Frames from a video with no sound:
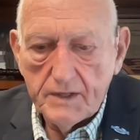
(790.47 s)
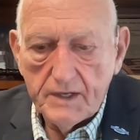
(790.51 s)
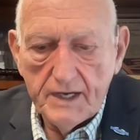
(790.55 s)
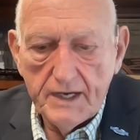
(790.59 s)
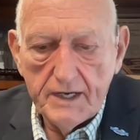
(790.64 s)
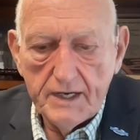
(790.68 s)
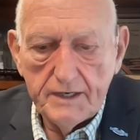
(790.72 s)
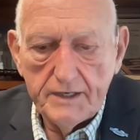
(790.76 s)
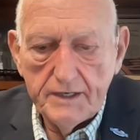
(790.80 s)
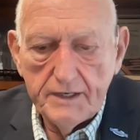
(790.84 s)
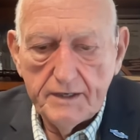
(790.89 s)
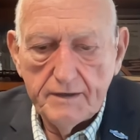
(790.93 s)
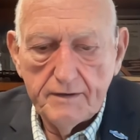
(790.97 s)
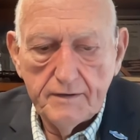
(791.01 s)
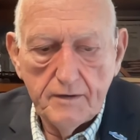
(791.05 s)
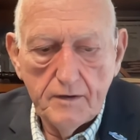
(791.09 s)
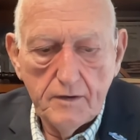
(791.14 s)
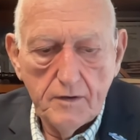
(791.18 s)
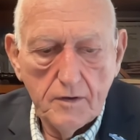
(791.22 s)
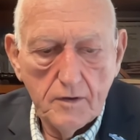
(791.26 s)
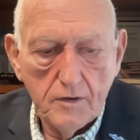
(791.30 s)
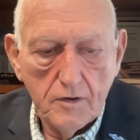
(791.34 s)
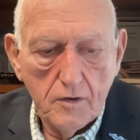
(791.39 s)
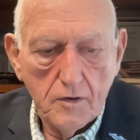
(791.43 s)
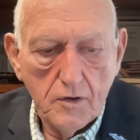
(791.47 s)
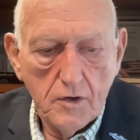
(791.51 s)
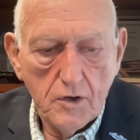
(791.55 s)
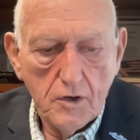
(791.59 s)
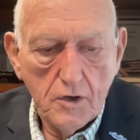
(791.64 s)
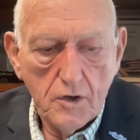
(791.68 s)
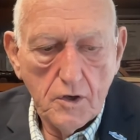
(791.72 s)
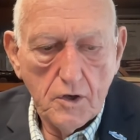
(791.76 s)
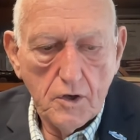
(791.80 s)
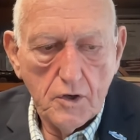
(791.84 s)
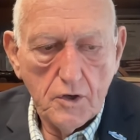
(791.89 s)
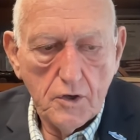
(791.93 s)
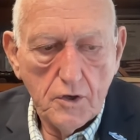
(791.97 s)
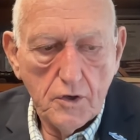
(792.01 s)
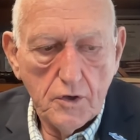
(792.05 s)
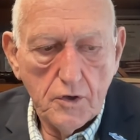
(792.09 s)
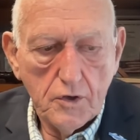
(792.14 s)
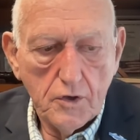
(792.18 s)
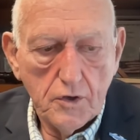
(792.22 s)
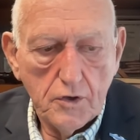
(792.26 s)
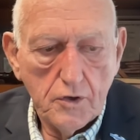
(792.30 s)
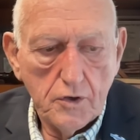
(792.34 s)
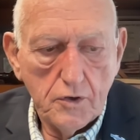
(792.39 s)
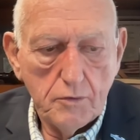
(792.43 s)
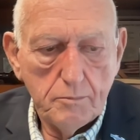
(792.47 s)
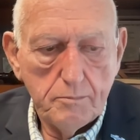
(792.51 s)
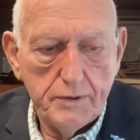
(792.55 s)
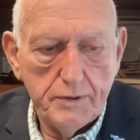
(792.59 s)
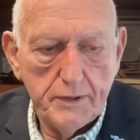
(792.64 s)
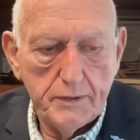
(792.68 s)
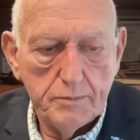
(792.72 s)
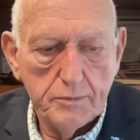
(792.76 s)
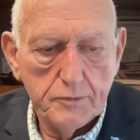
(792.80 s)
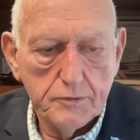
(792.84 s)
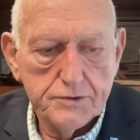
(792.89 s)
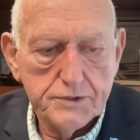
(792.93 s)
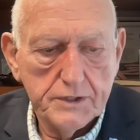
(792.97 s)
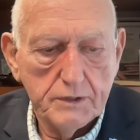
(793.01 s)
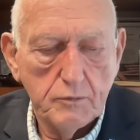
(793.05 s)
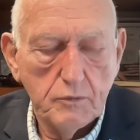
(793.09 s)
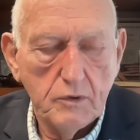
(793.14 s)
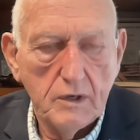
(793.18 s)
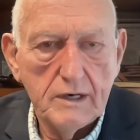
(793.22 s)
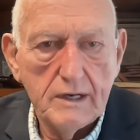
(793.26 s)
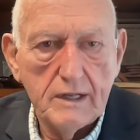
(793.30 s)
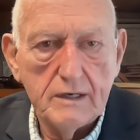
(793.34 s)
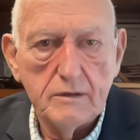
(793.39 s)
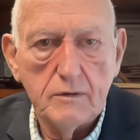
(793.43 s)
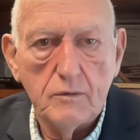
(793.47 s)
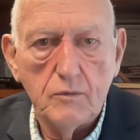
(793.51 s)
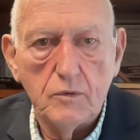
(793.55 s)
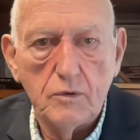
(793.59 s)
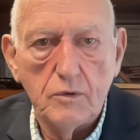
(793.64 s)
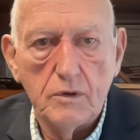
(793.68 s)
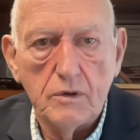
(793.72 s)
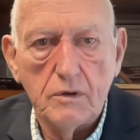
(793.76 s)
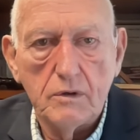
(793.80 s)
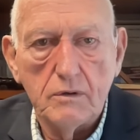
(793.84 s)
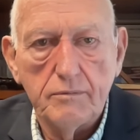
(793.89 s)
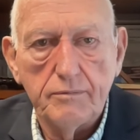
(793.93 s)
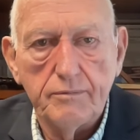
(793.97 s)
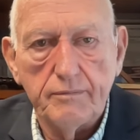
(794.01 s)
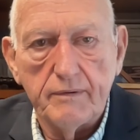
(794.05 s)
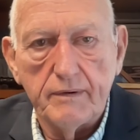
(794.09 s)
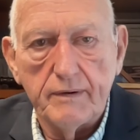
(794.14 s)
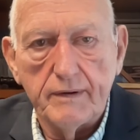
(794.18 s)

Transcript: And then people say, well, I don't want